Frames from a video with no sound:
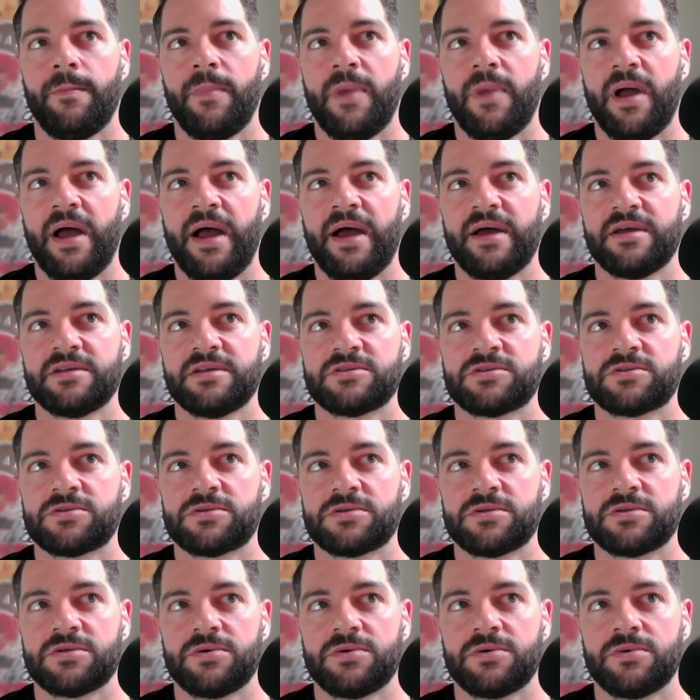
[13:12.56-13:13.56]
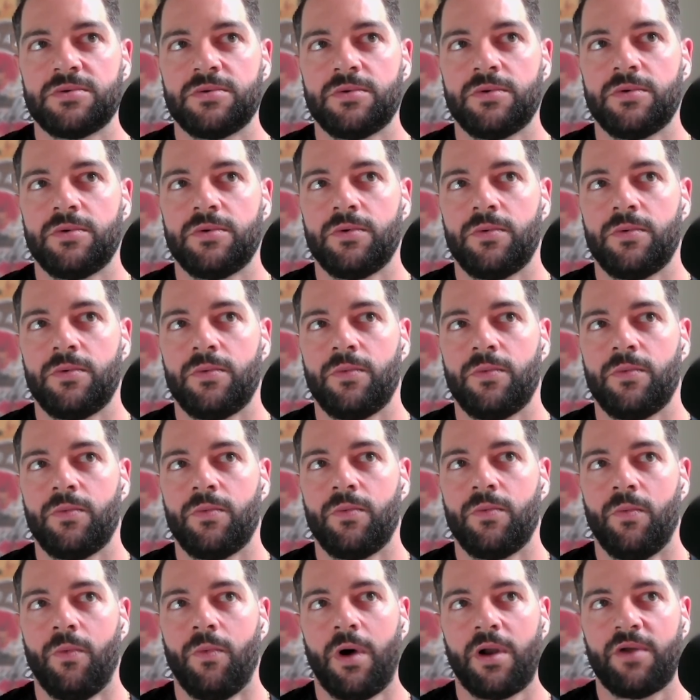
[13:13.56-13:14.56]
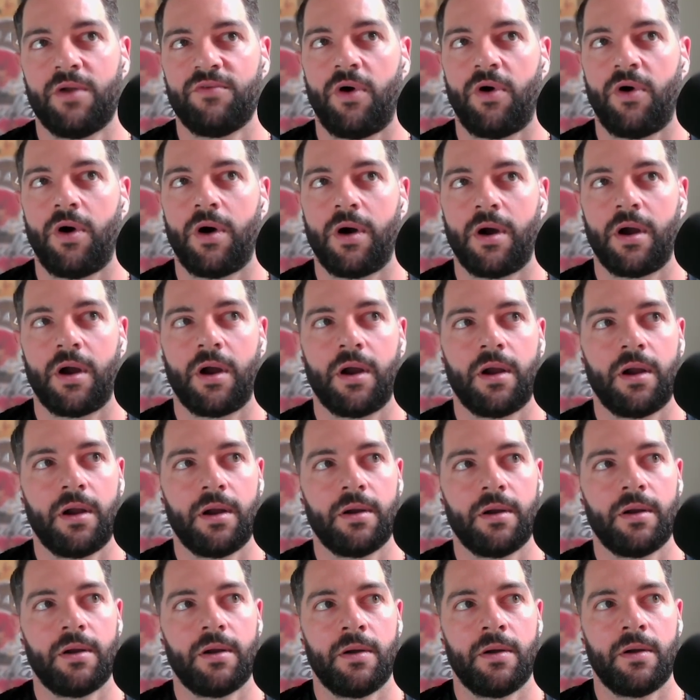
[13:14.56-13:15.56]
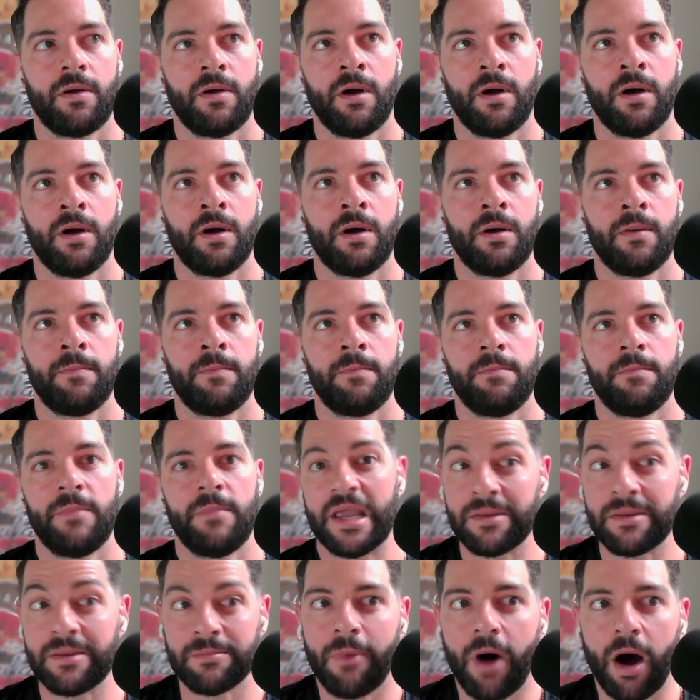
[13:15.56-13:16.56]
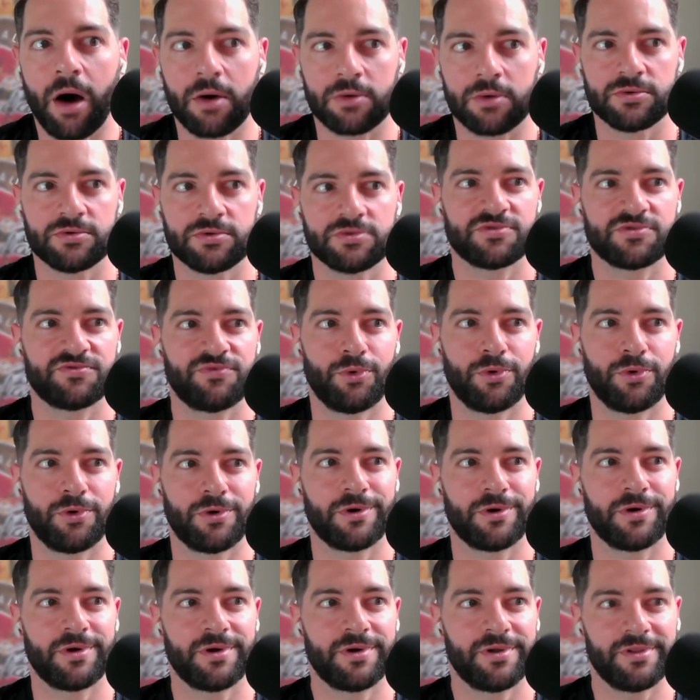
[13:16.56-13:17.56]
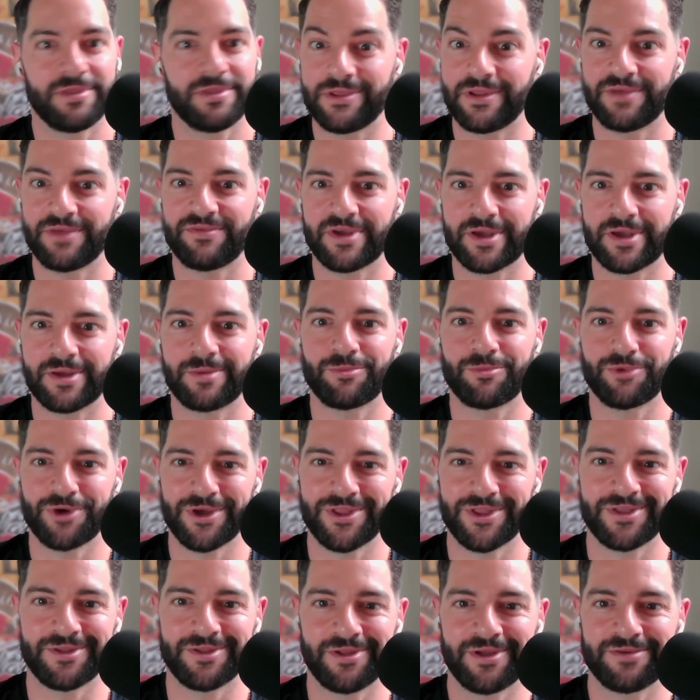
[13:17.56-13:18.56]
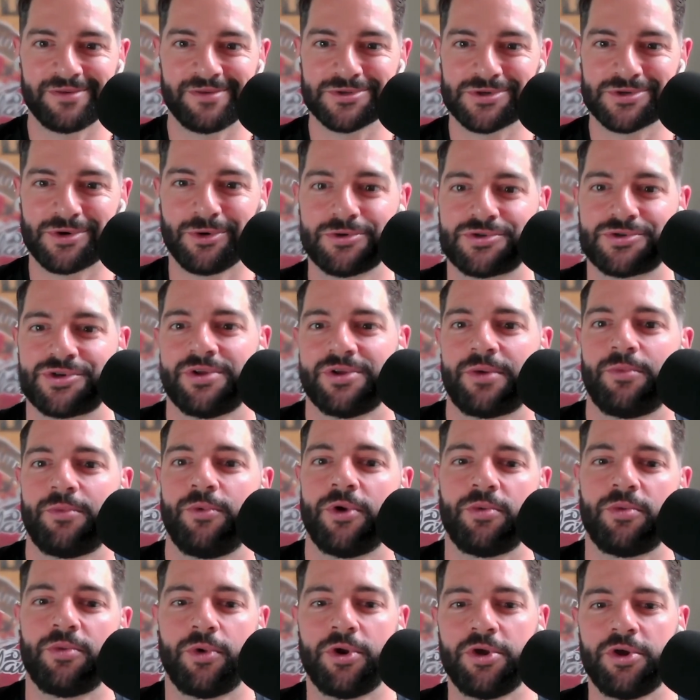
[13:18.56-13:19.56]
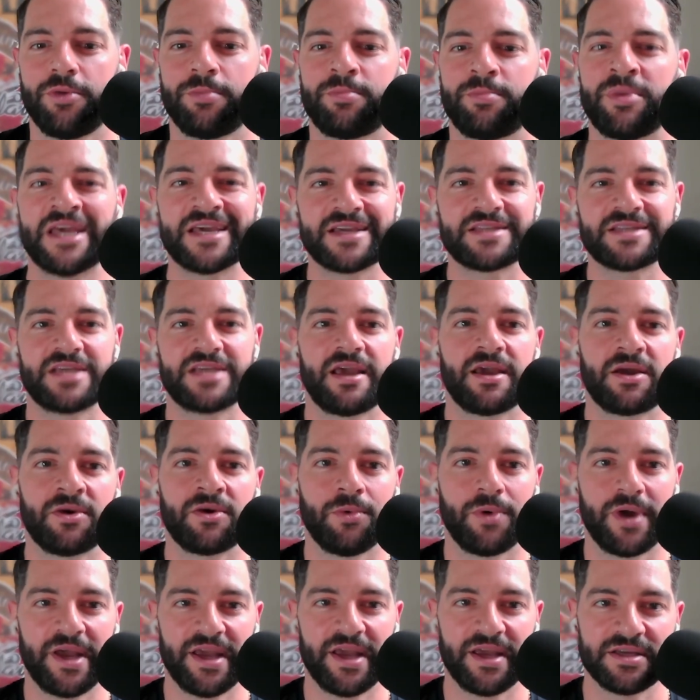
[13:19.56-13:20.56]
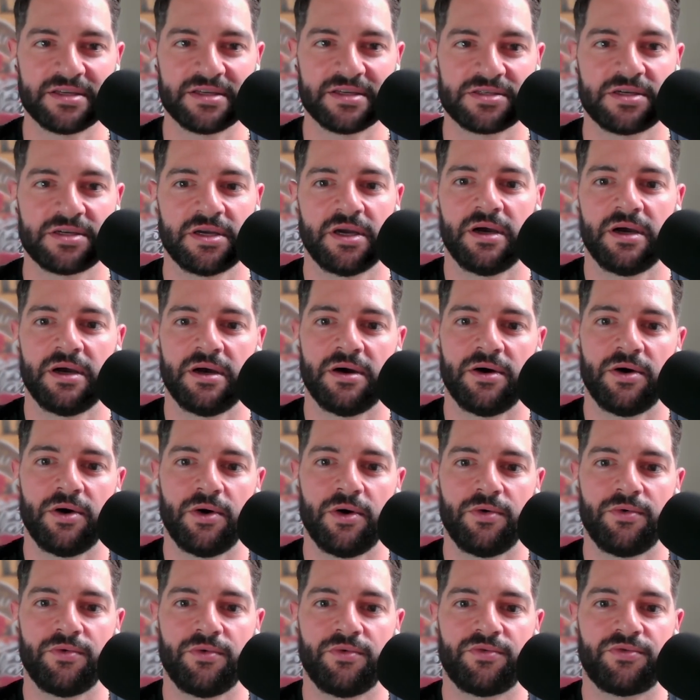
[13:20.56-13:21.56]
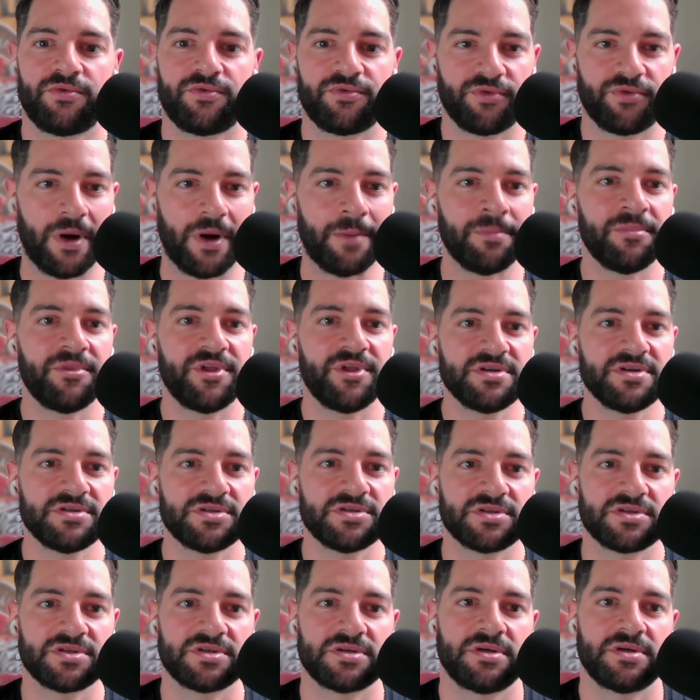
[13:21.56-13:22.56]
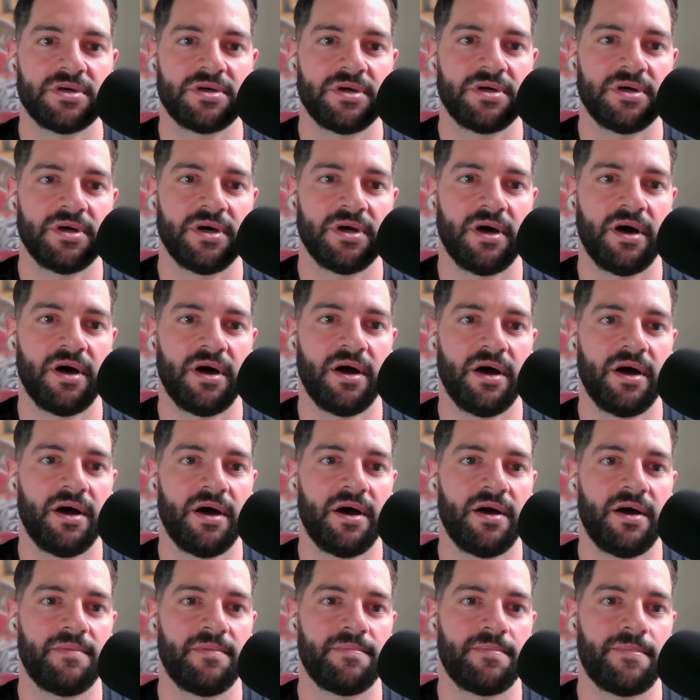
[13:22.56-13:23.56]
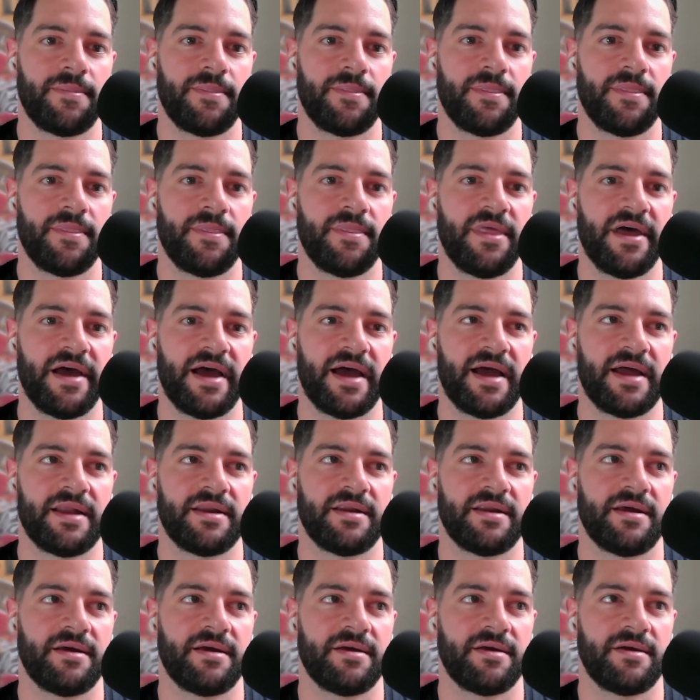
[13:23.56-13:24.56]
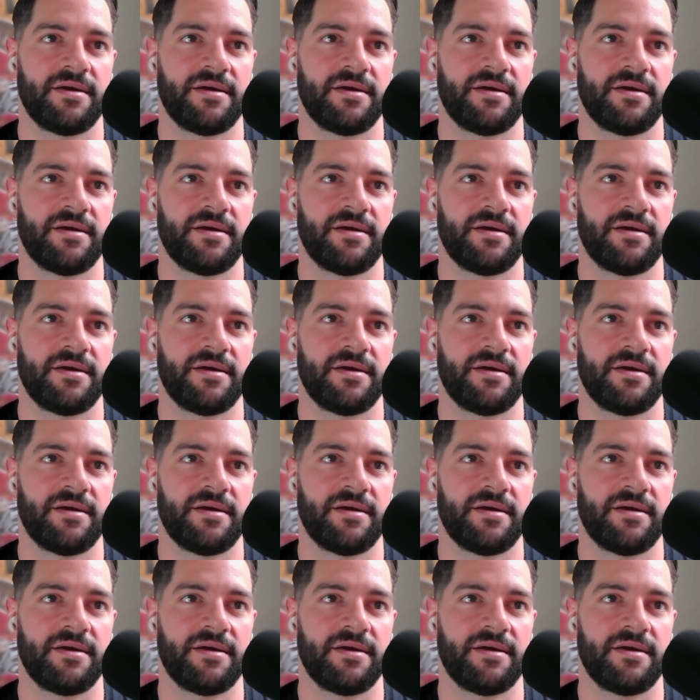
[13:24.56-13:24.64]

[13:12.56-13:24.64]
As one of our main models for living and breathing the Levels culture, like, what are your big takeaways from this that